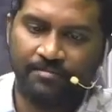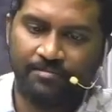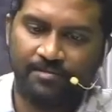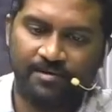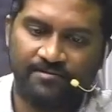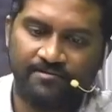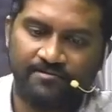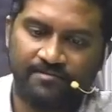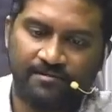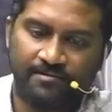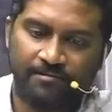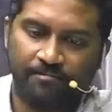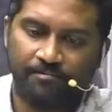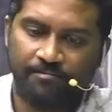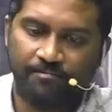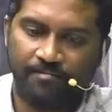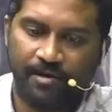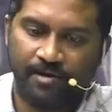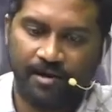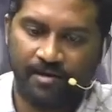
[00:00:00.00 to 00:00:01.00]
name is
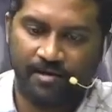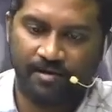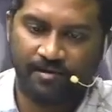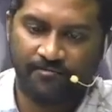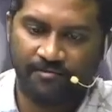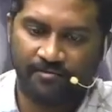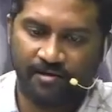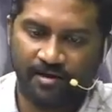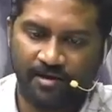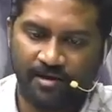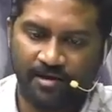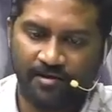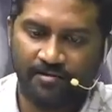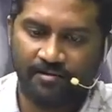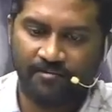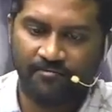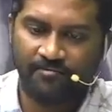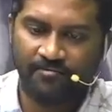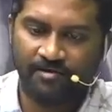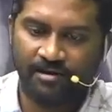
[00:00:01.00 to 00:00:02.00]

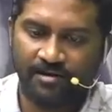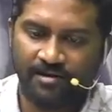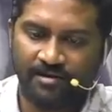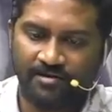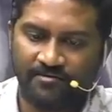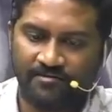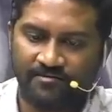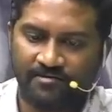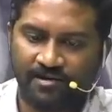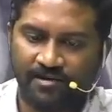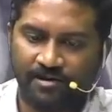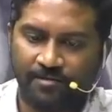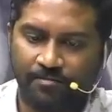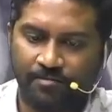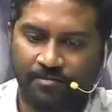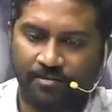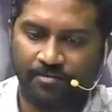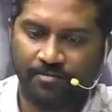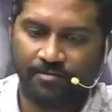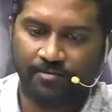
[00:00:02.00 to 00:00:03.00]
peripheral wing
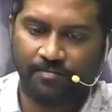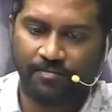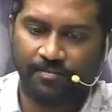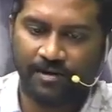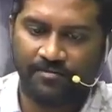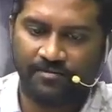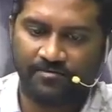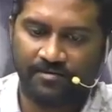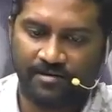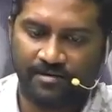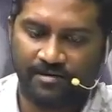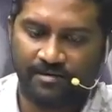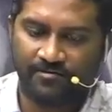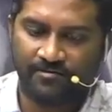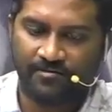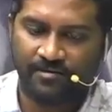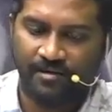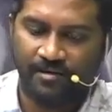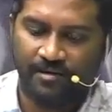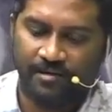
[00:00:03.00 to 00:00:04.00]
shaped
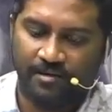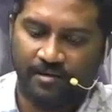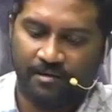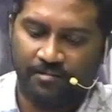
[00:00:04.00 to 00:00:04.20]
opacities,